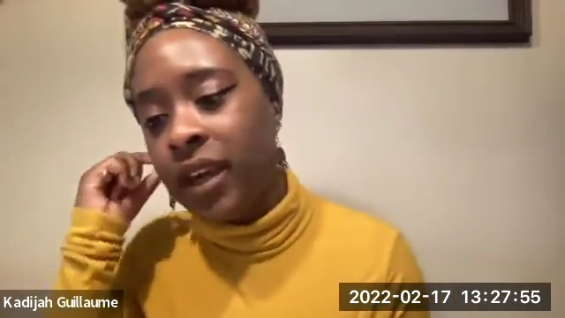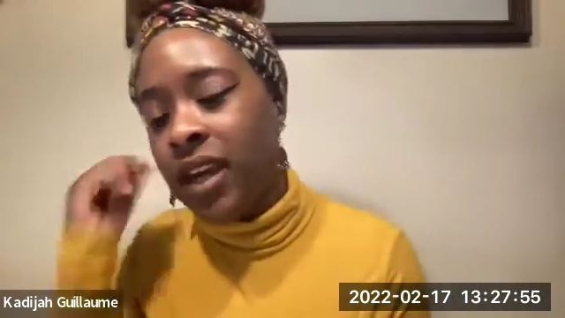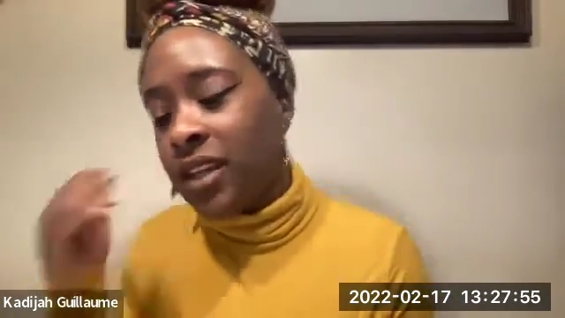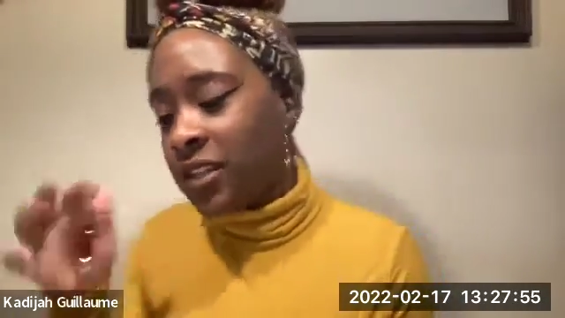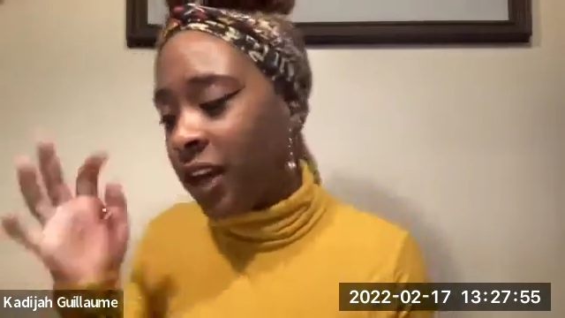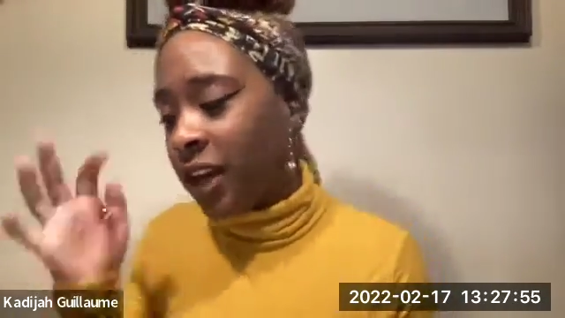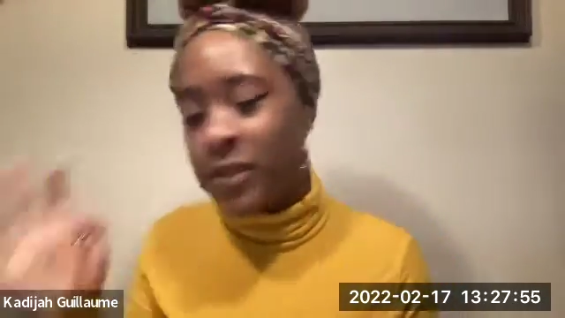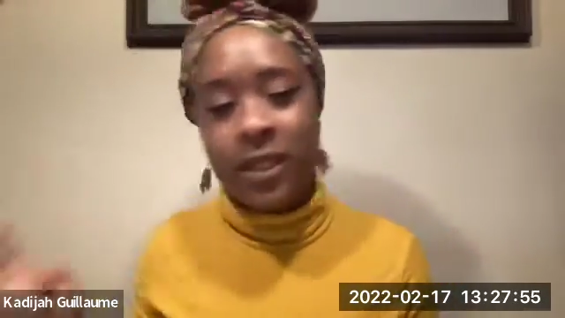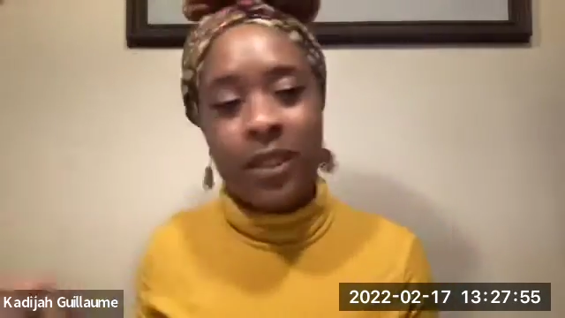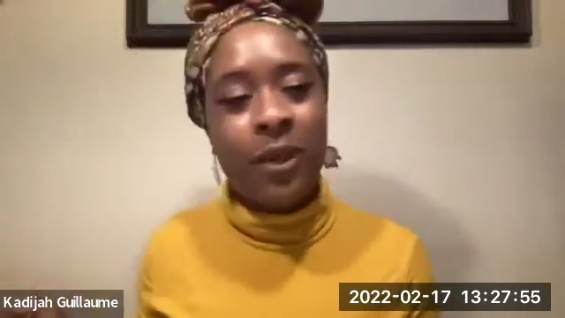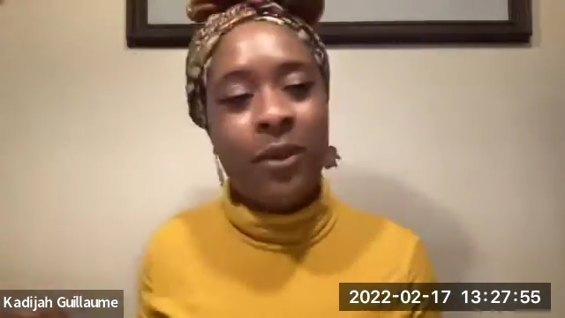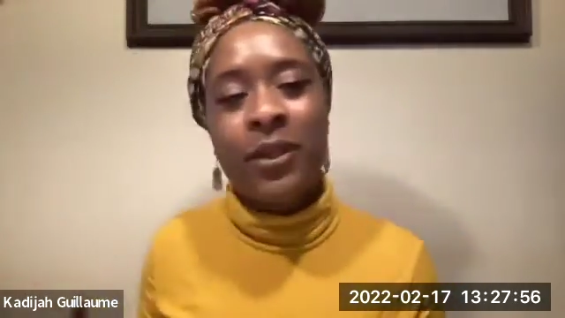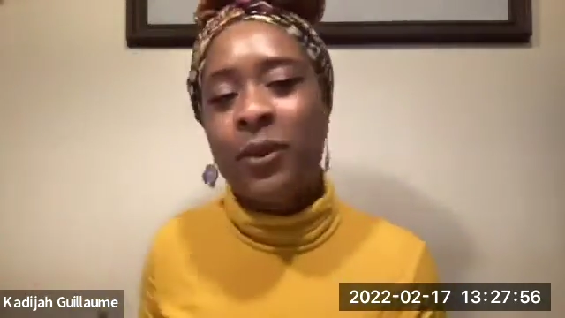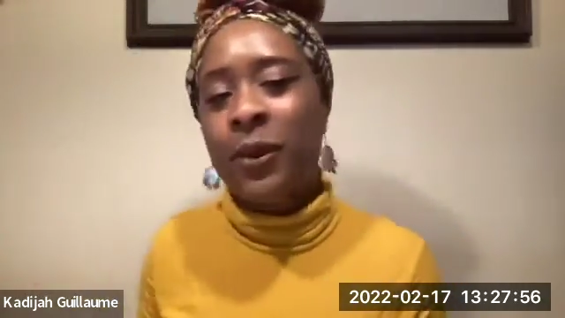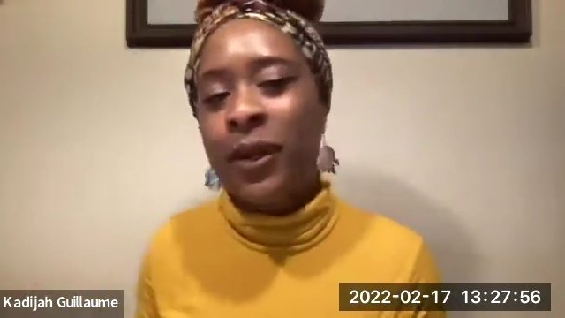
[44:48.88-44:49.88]
Sorry, it was a
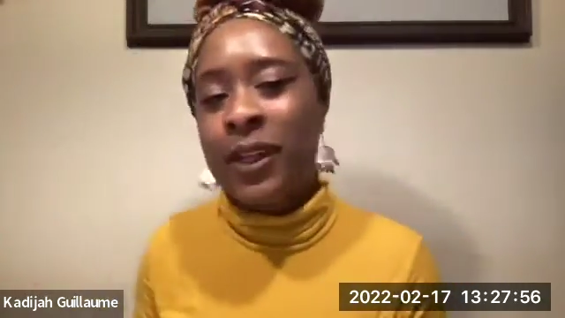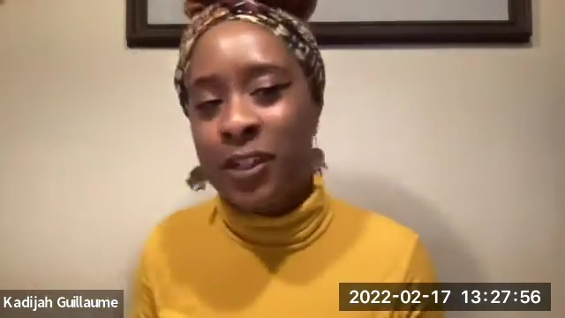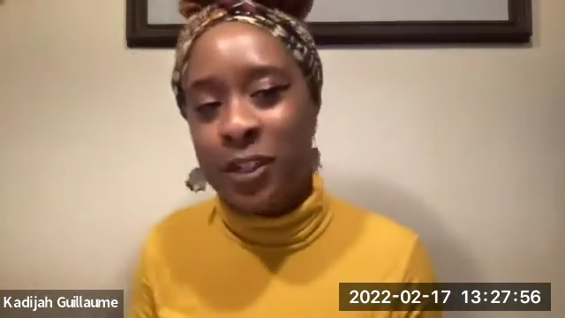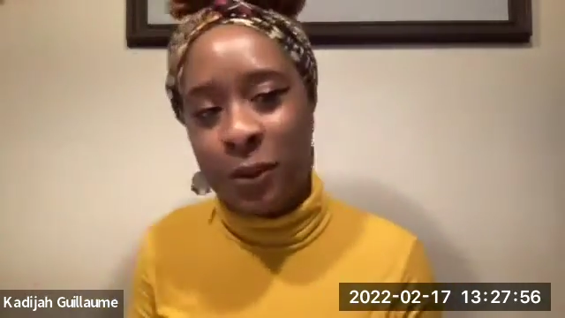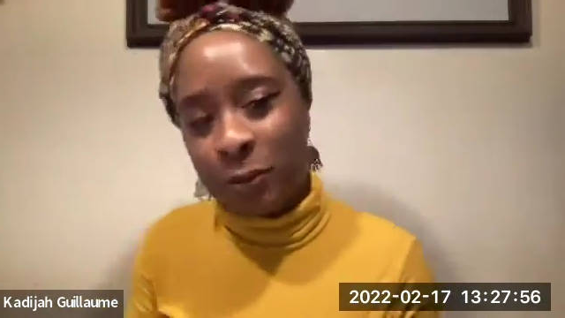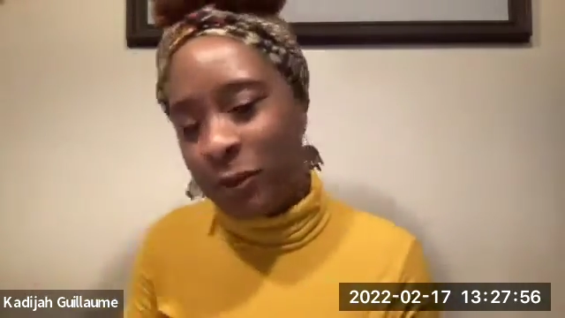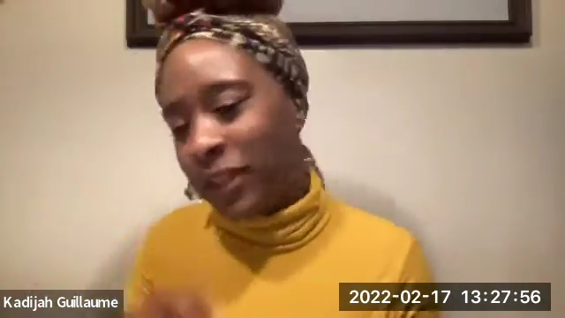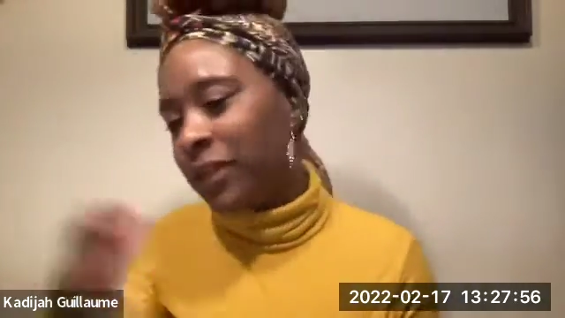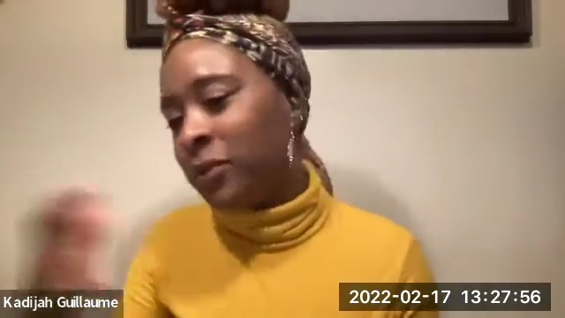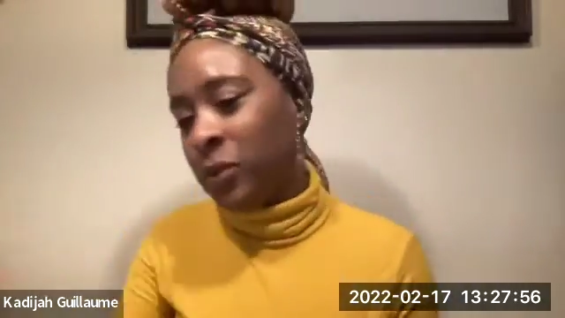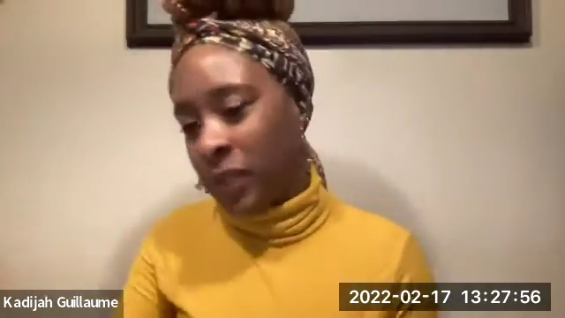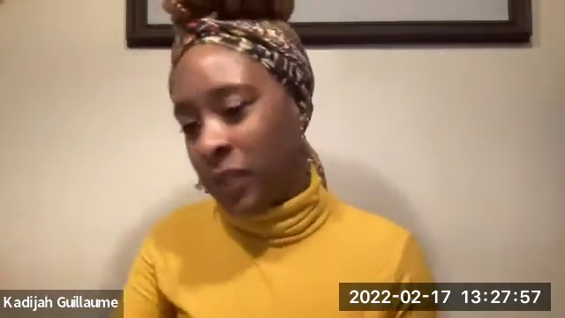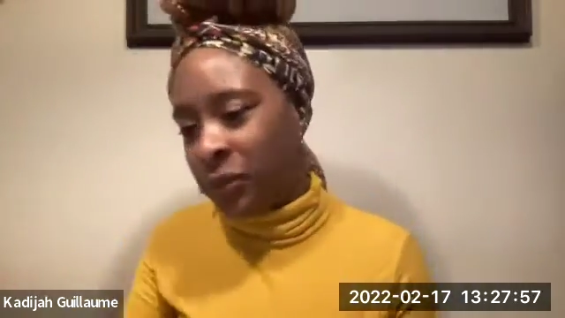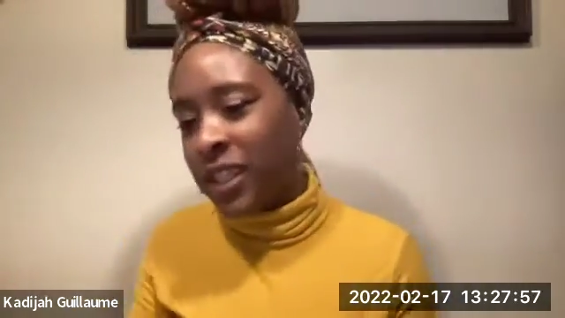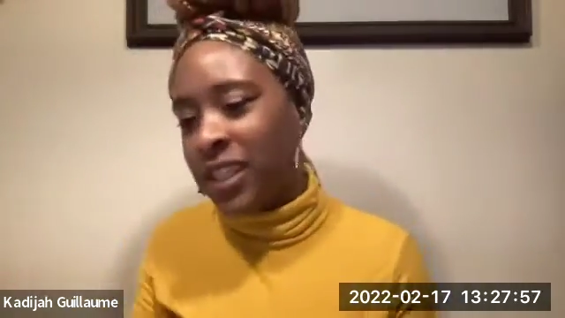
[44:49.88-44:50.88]
loaded question, but
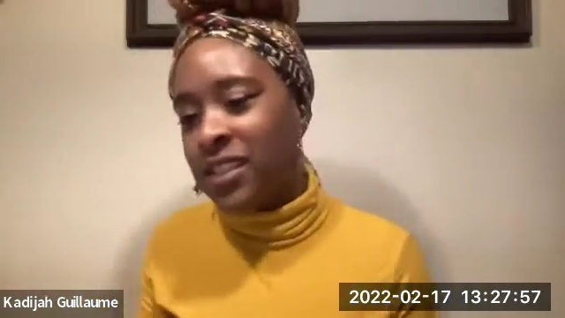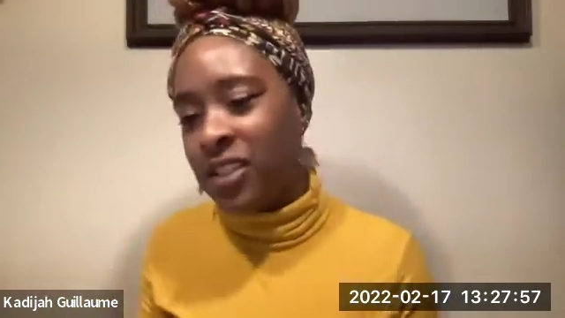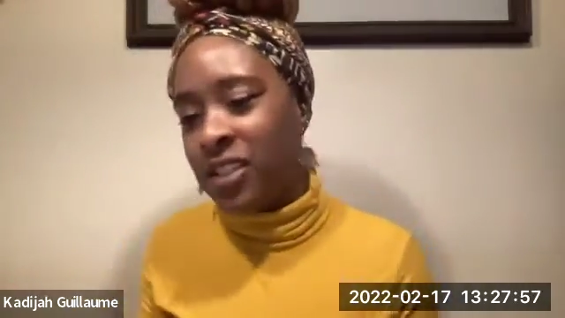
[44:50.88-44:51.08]
we can